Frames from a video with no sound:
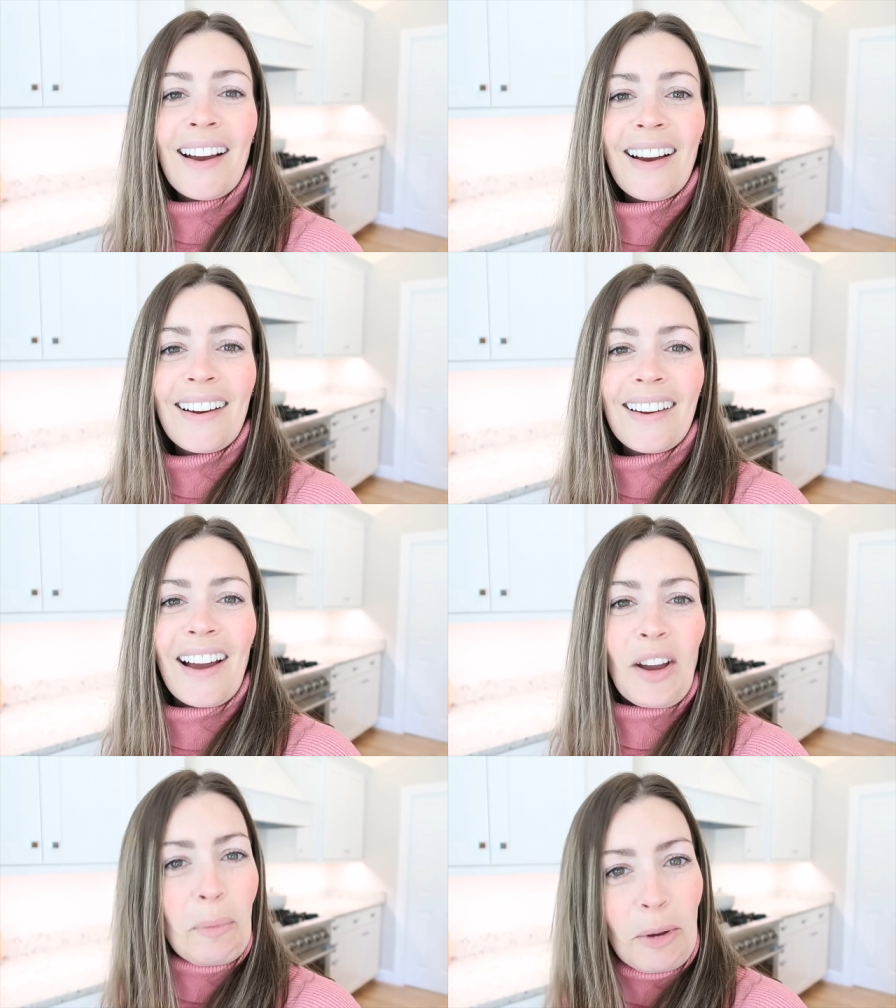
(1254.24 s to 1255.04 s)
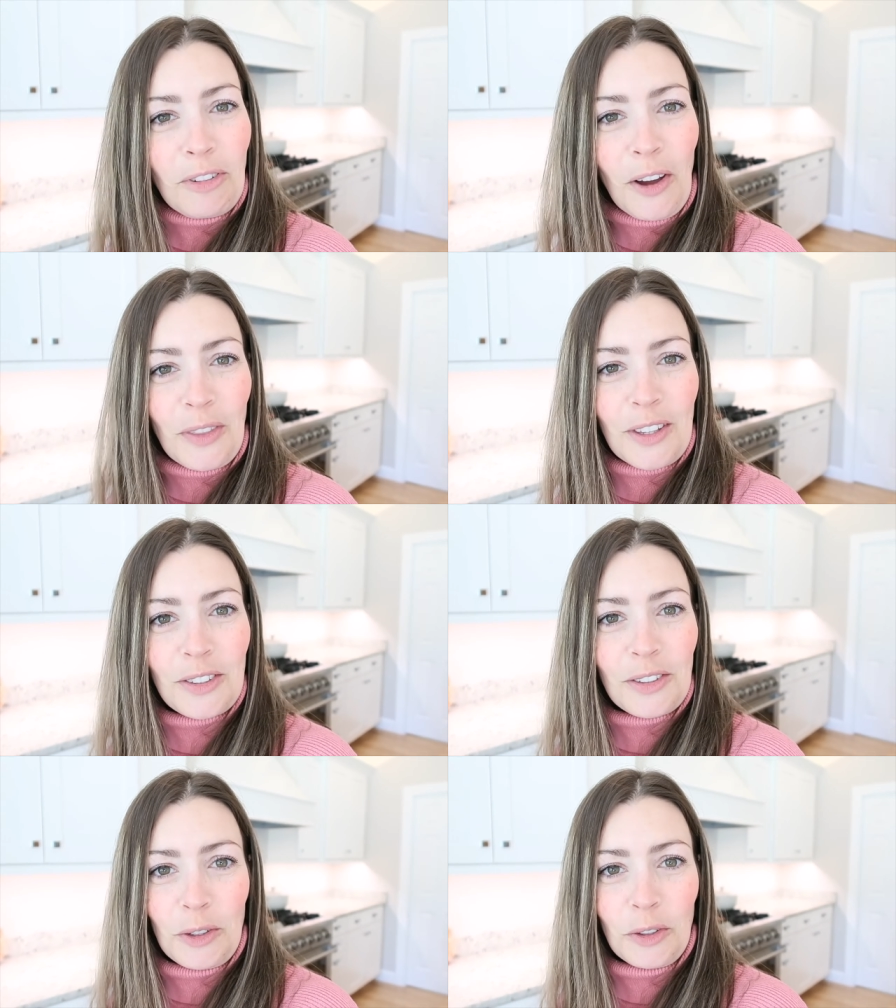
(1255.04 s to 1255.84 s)
I hope you found
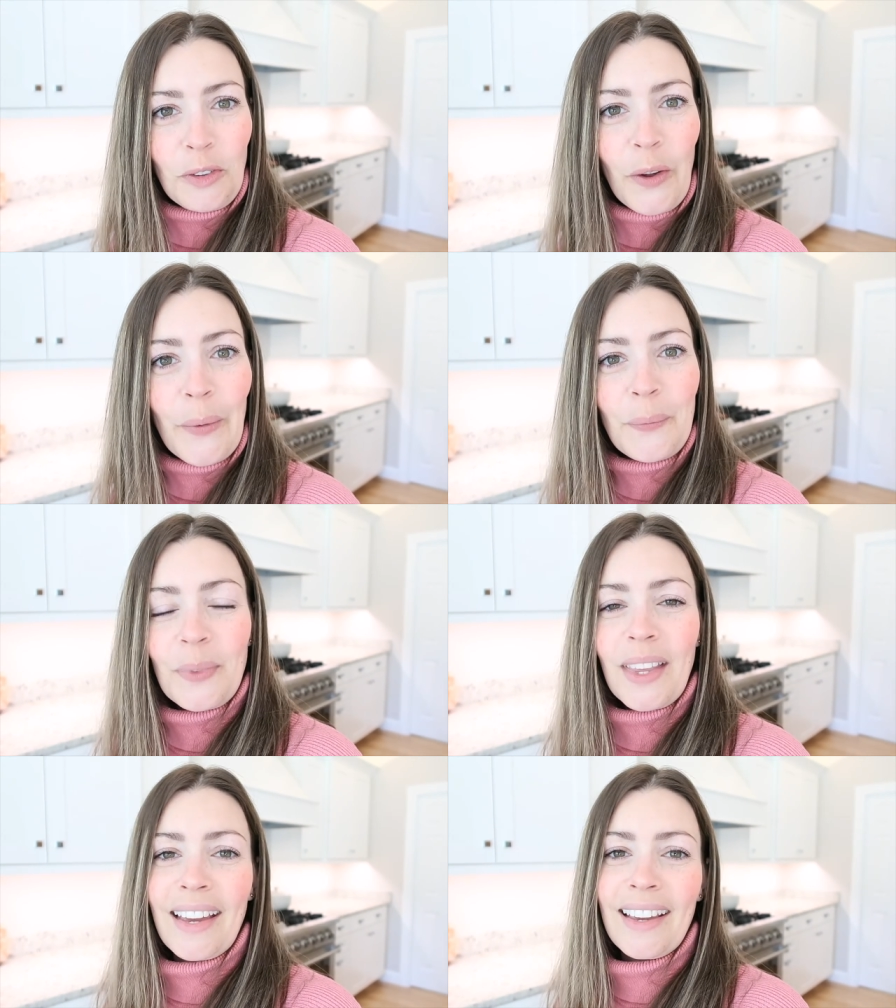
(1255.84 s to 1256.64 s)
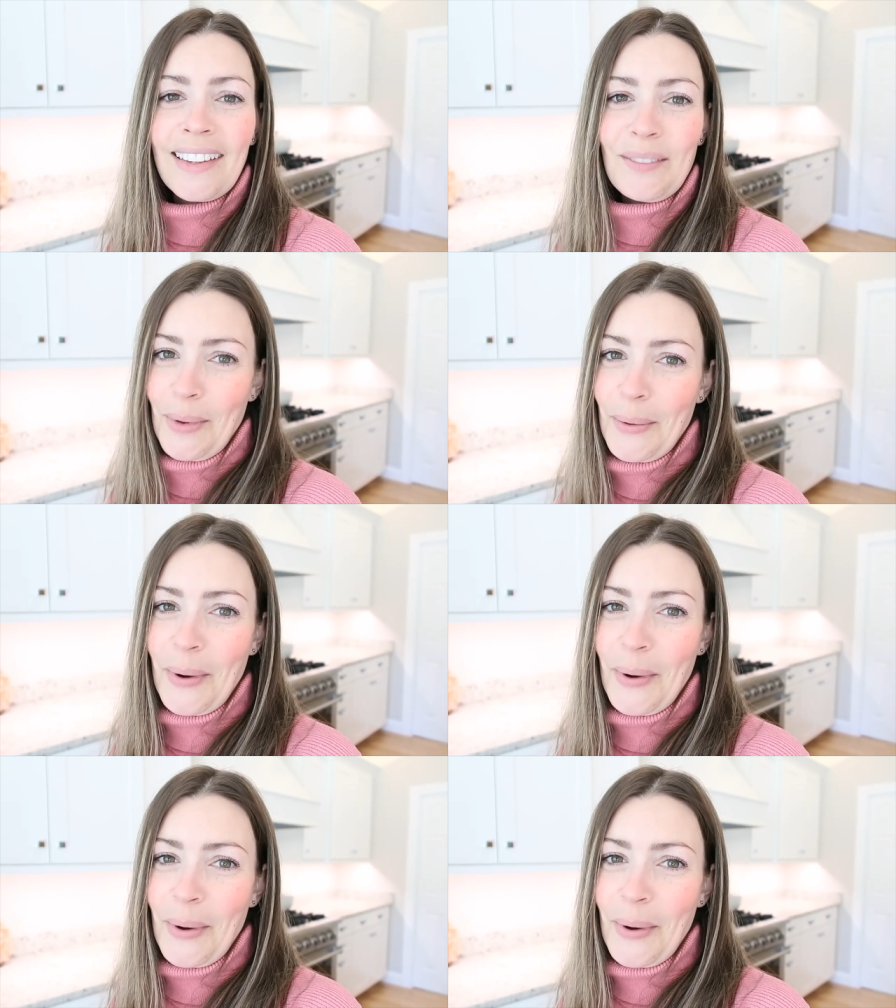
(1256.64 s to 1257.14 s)
this useful. Be